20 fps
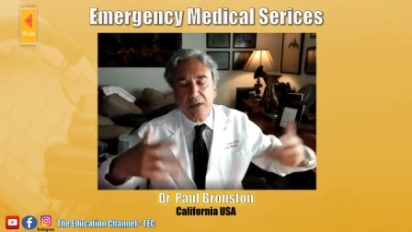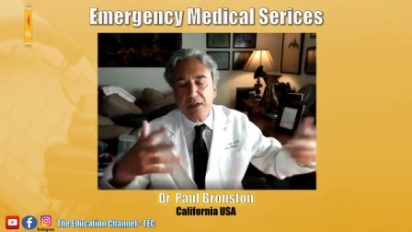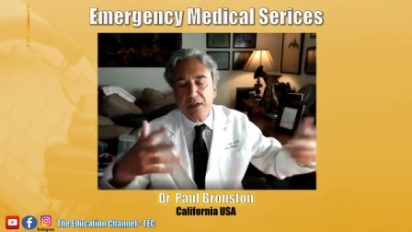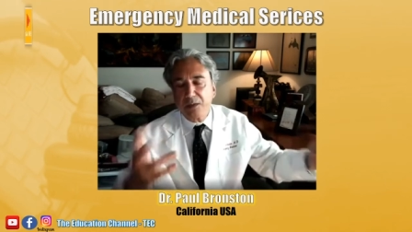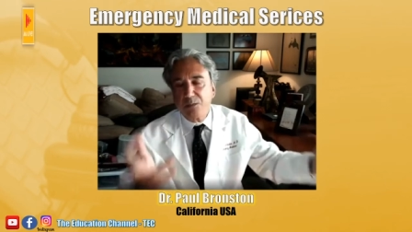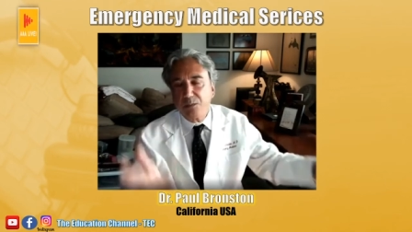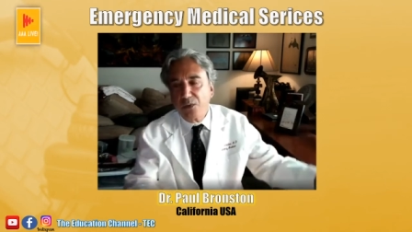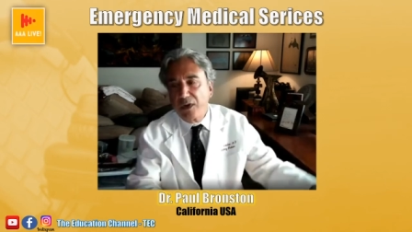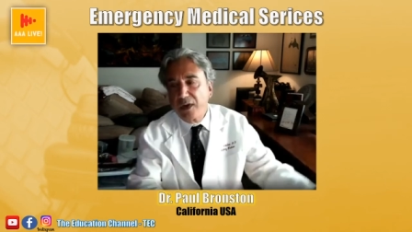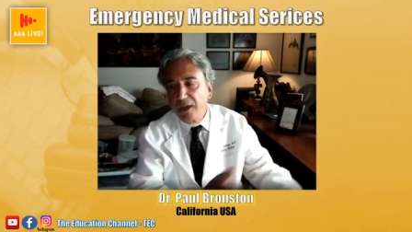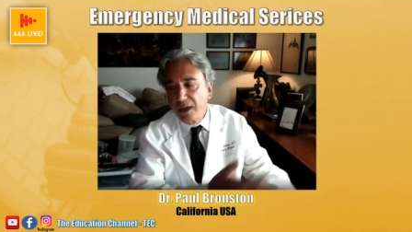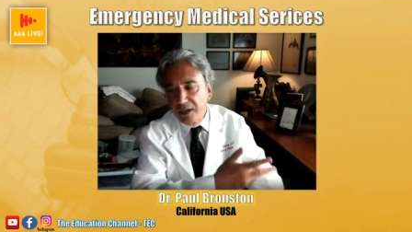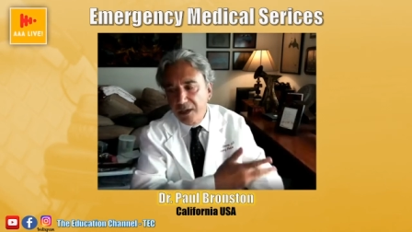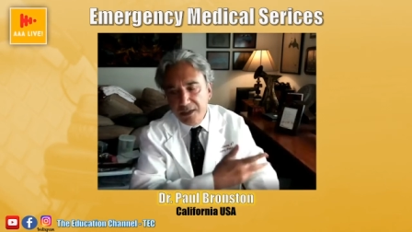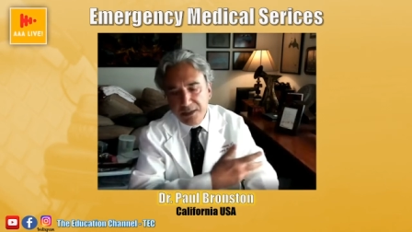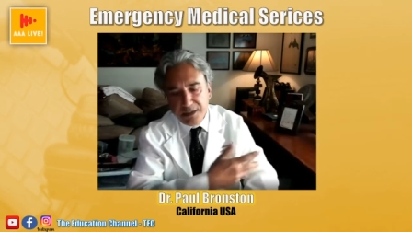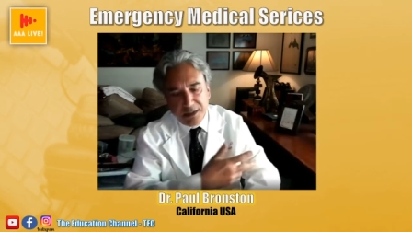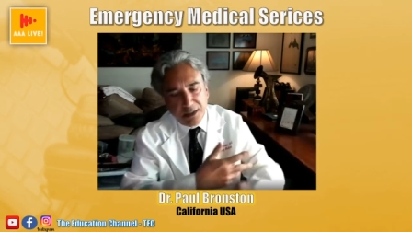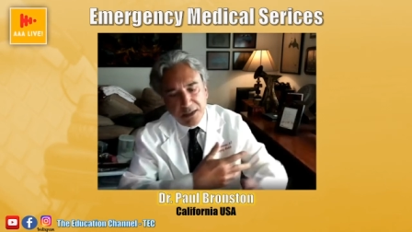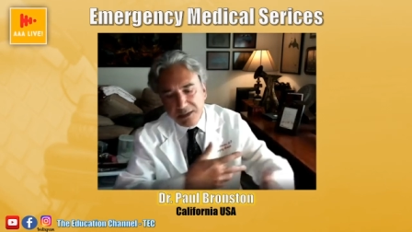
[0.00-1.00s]
they'd bring in a
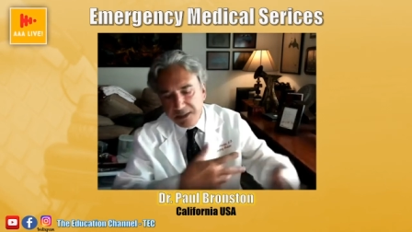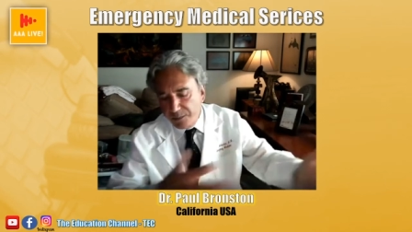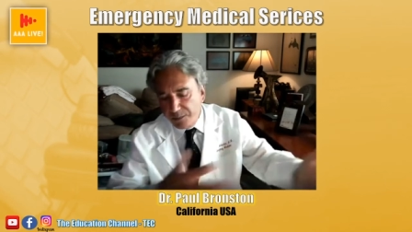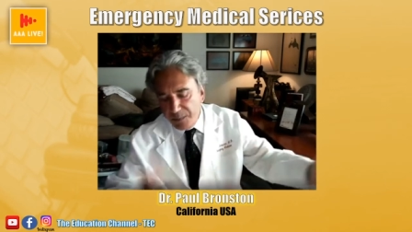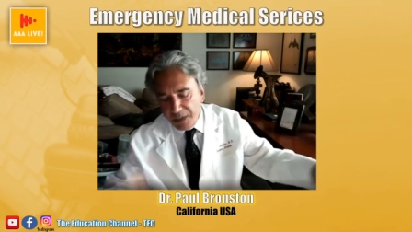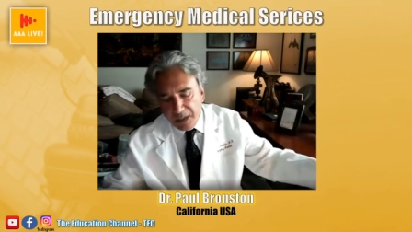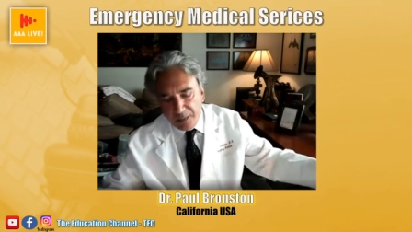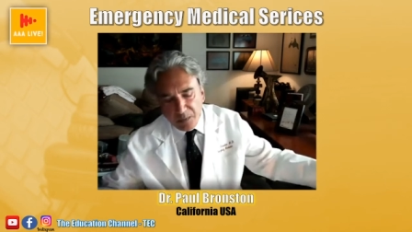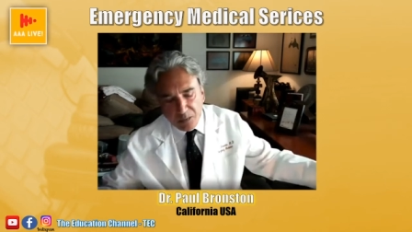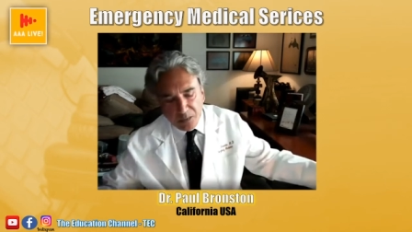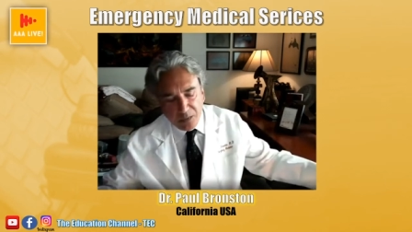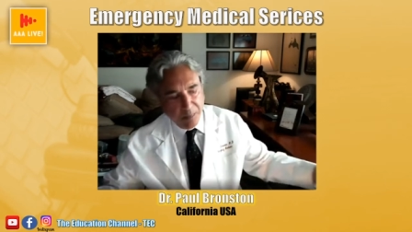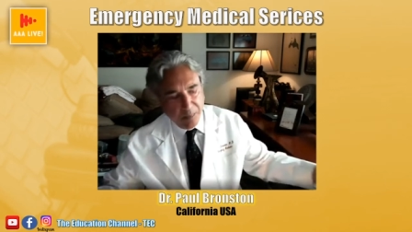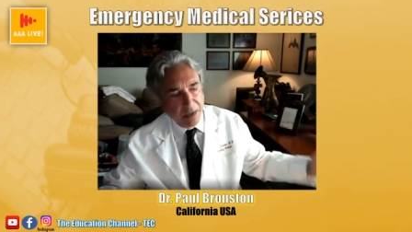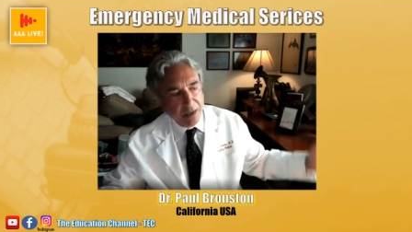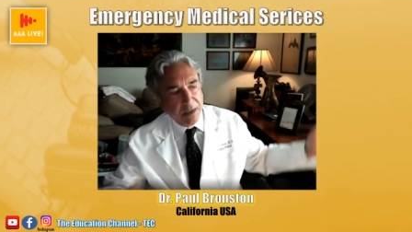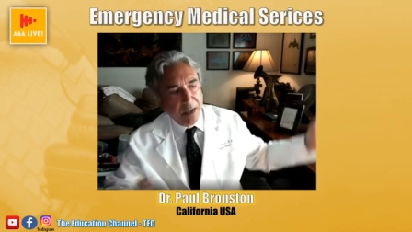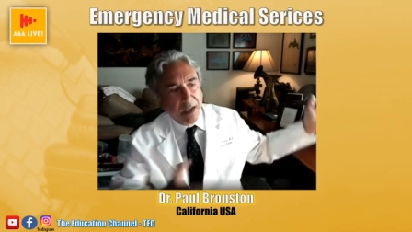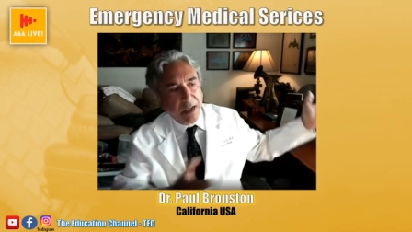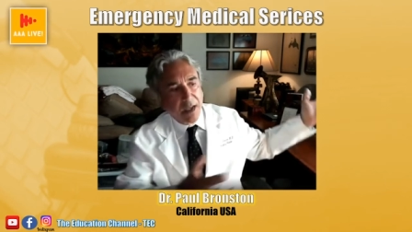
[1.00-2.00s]
SID, the baby would be
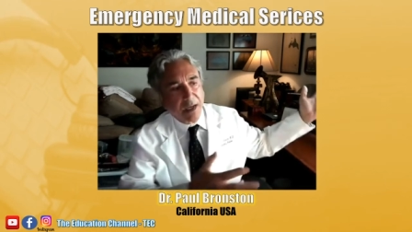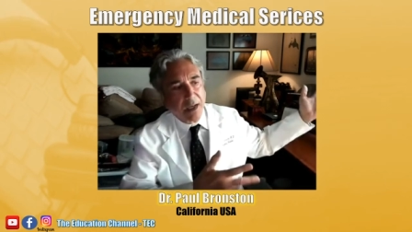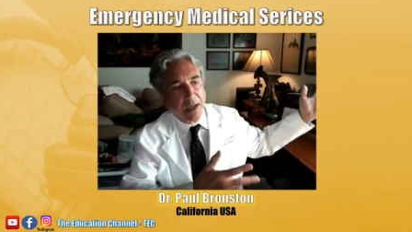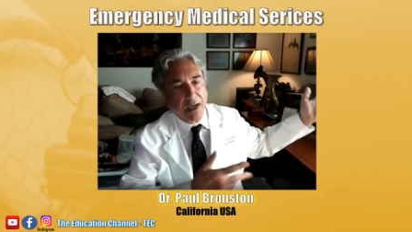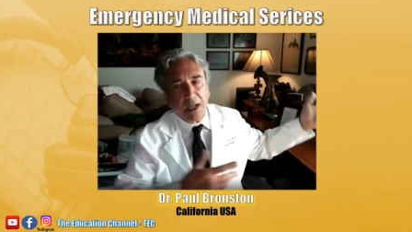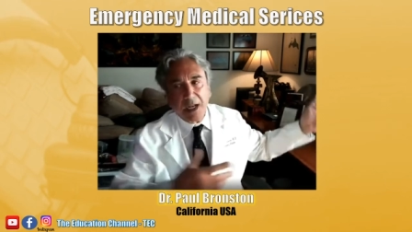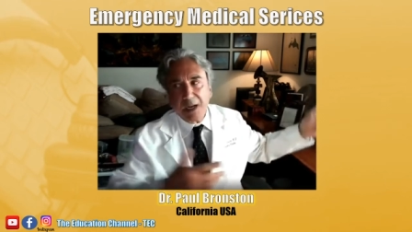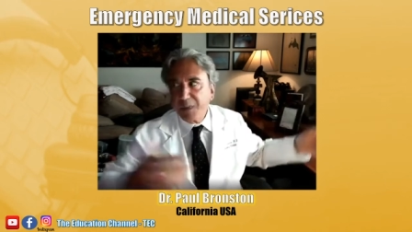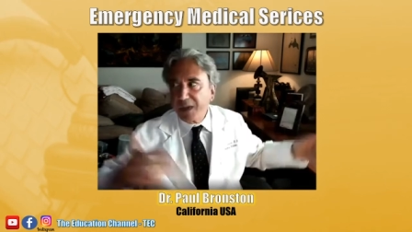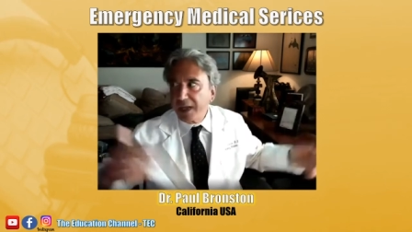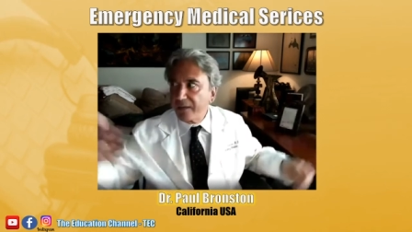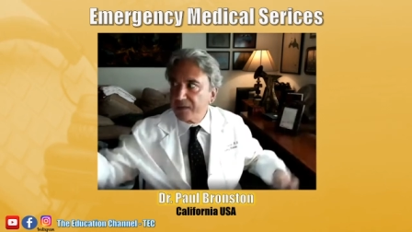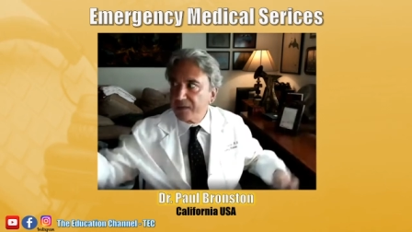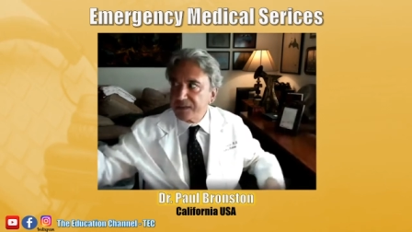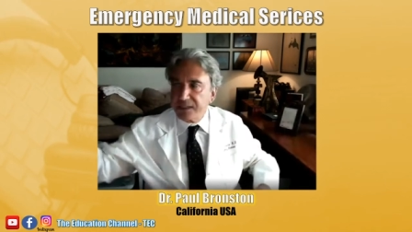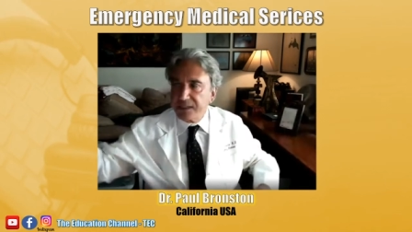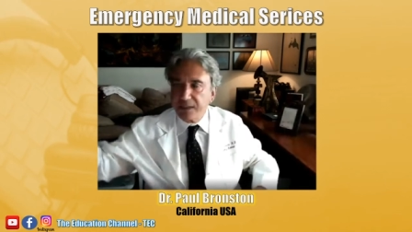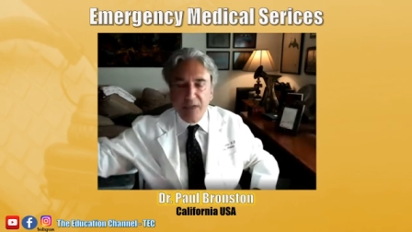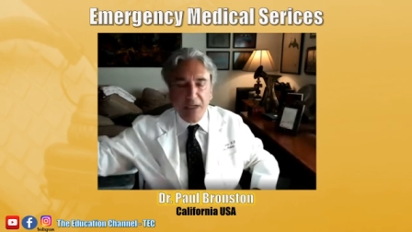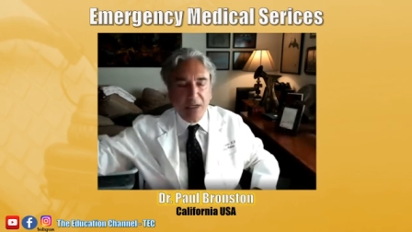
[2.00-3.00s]
dead, and I'd be having
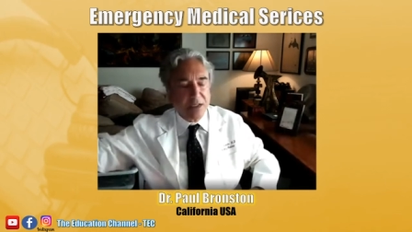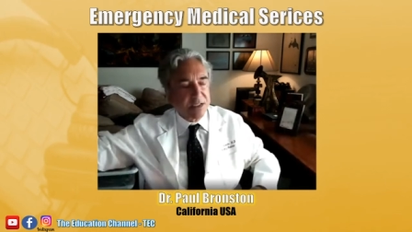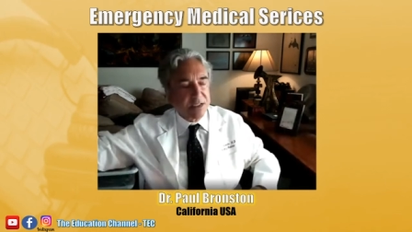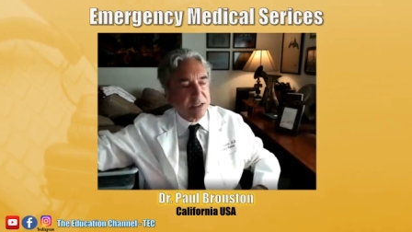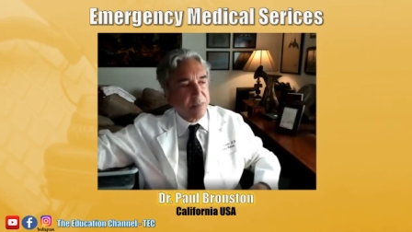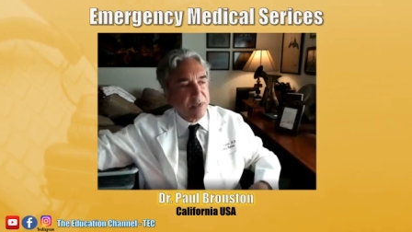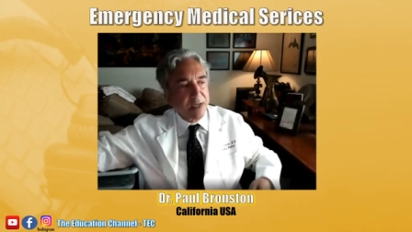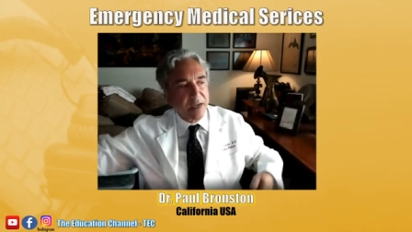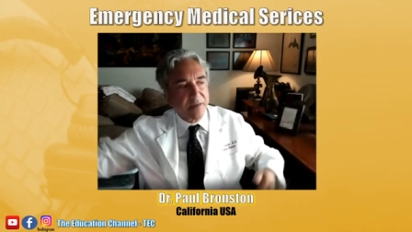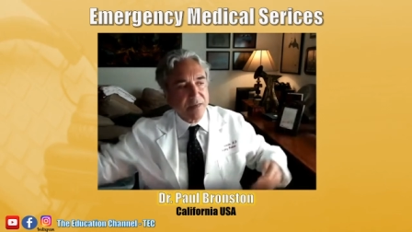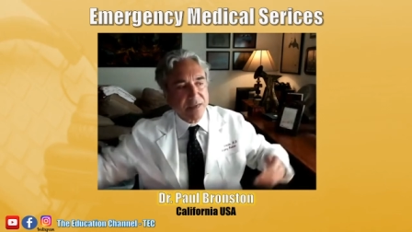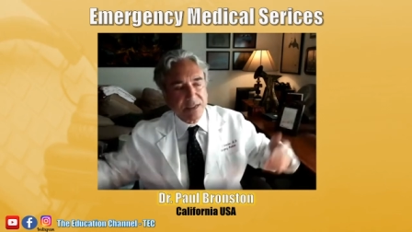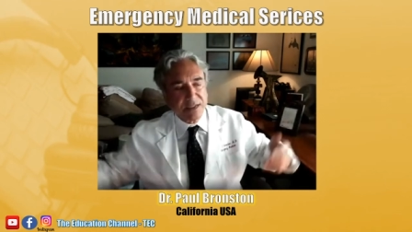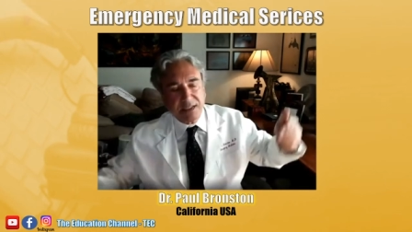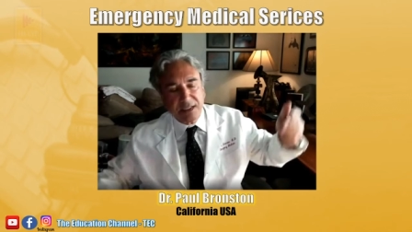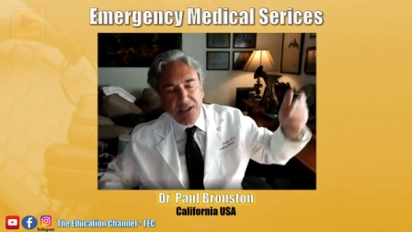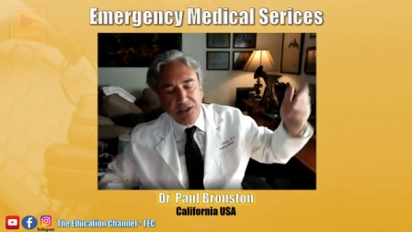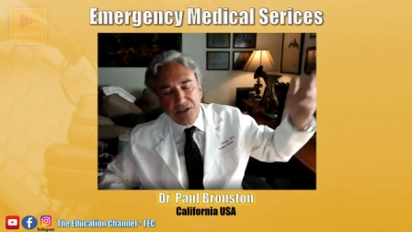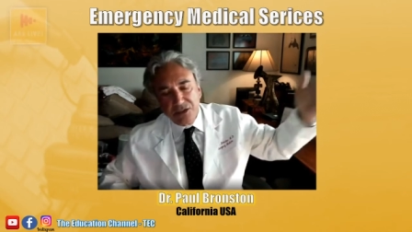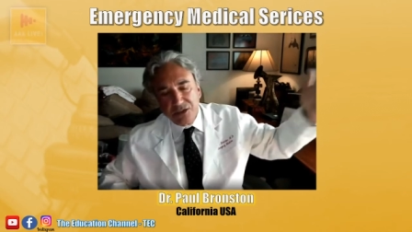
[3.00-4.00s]
somebody else would be having
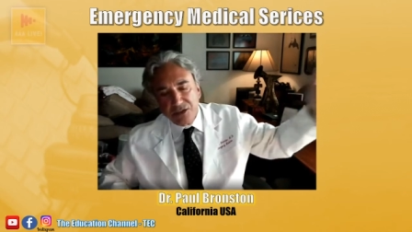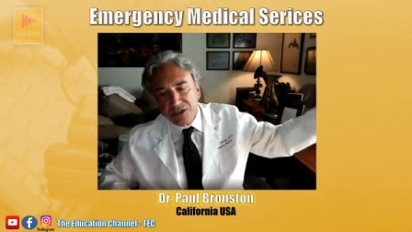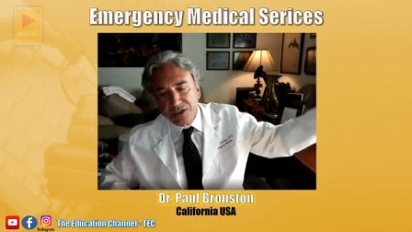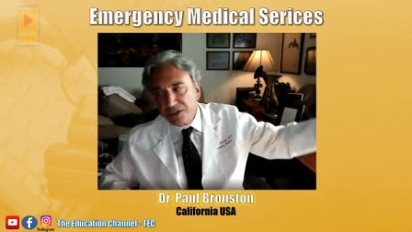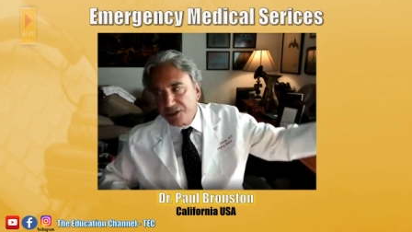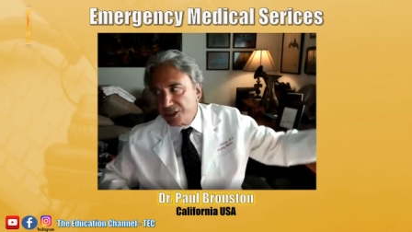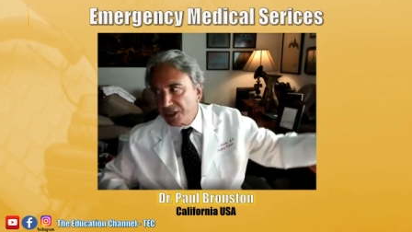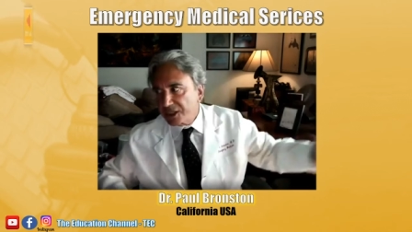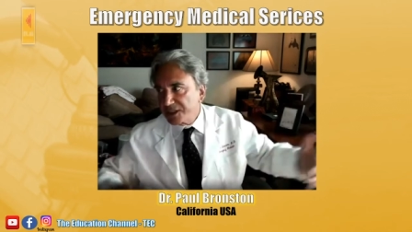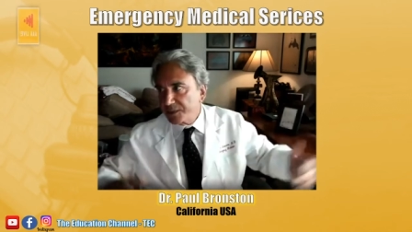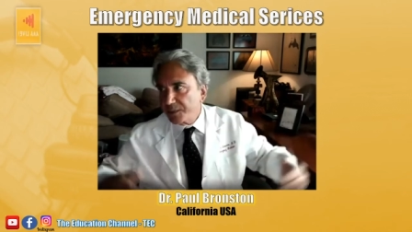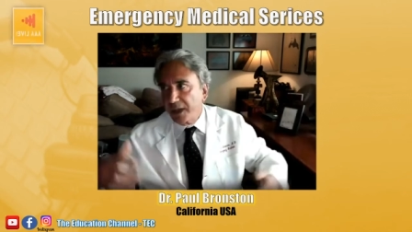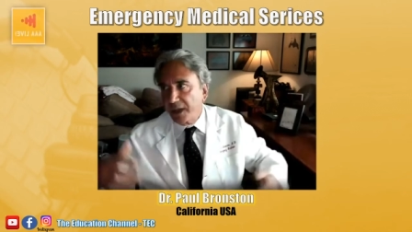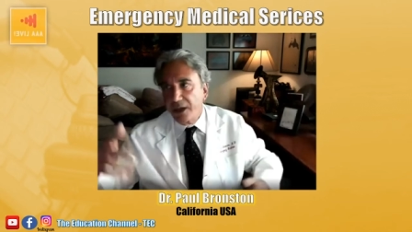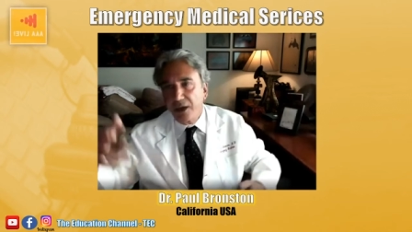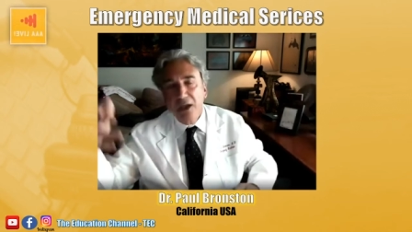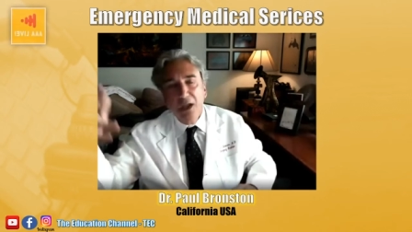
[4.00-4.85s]
seizures and chest pain